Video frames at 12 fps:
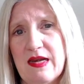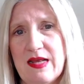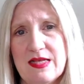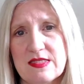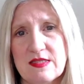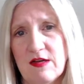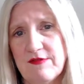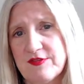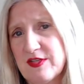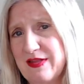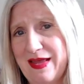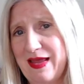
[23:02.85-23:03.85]
itself
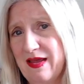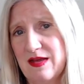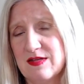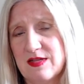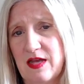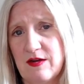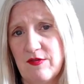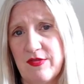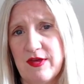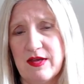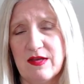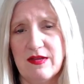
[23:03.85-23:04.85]
to the hand, I don't
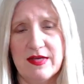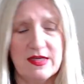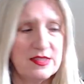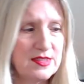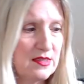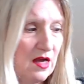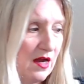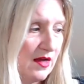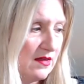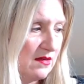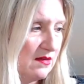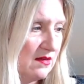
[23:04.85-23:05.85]
think. Like, it's
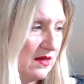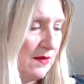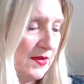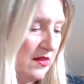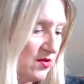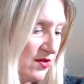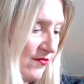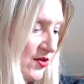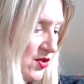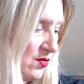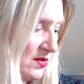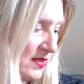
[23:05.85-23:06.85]
not, I mean, there's a
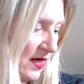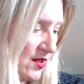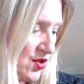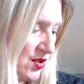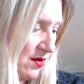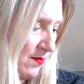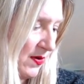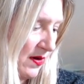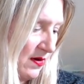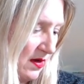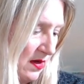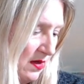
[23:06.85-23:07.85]
visual texture,
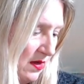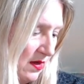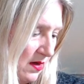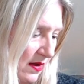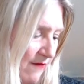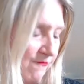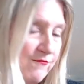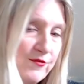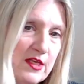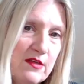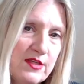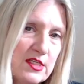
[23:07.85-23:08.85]
but it
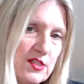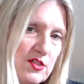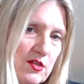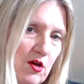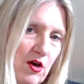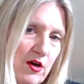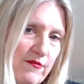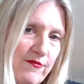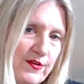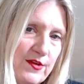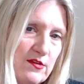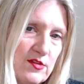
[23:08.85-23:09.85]
fe this yarn
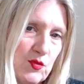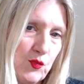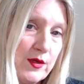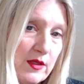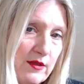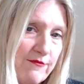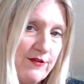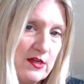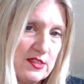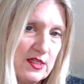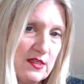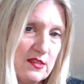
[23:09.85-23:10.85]
feels really
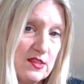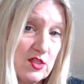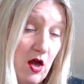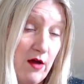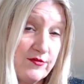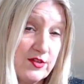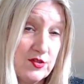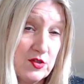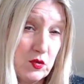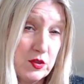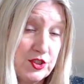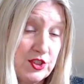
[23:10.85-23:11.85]
fuzzy and soft and
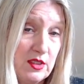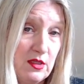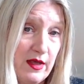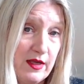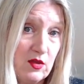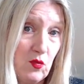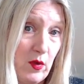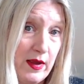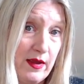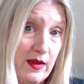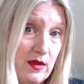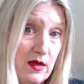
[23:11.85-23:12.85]
squishy, like the
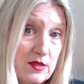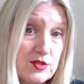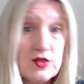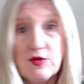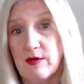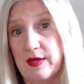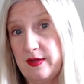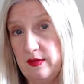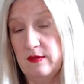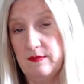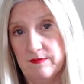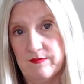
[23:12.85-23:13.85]
way a Surrey
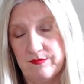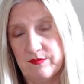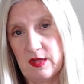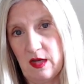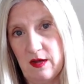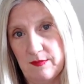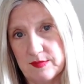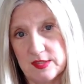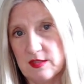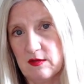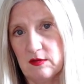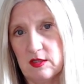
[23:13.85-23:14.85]
um,
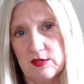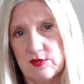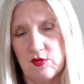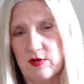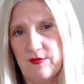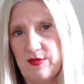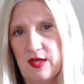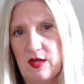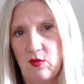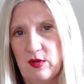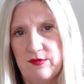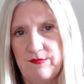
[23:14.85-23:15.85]
silk sort of thing
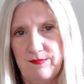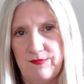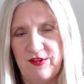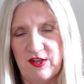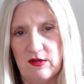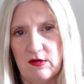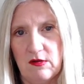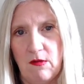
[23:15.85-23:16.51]
would feel.